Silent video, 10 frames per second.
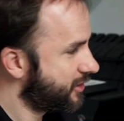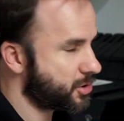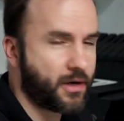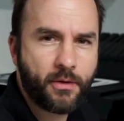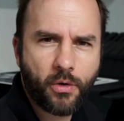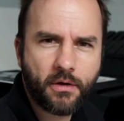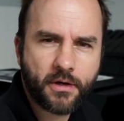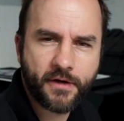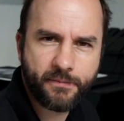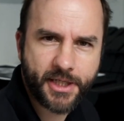Try a
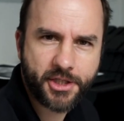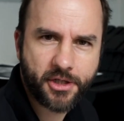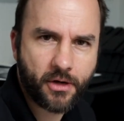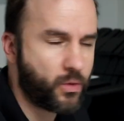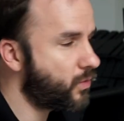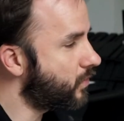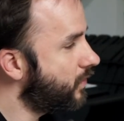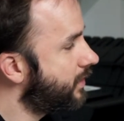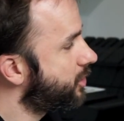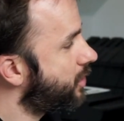wildlife picture
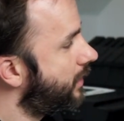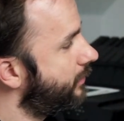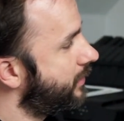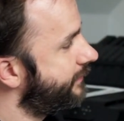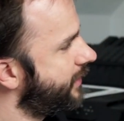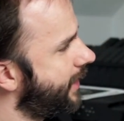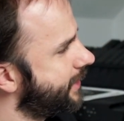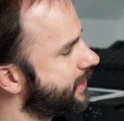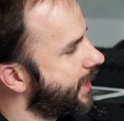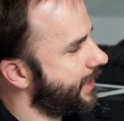or try one of your
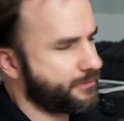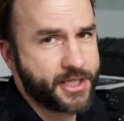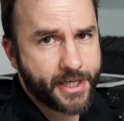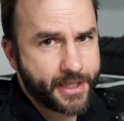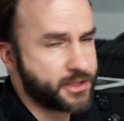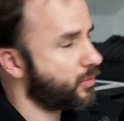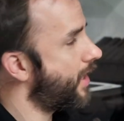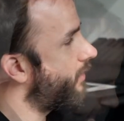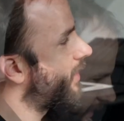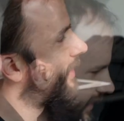landscapes in it as
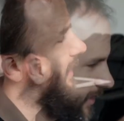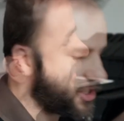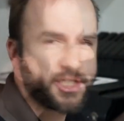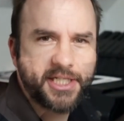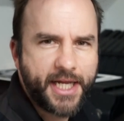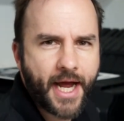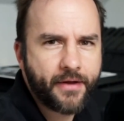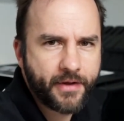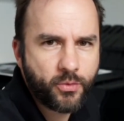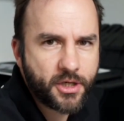well and just see
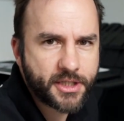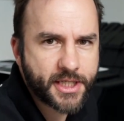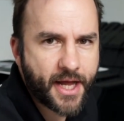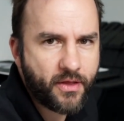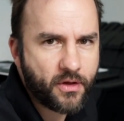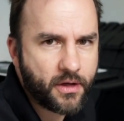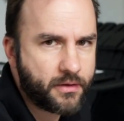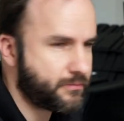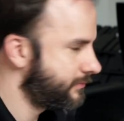how they work together.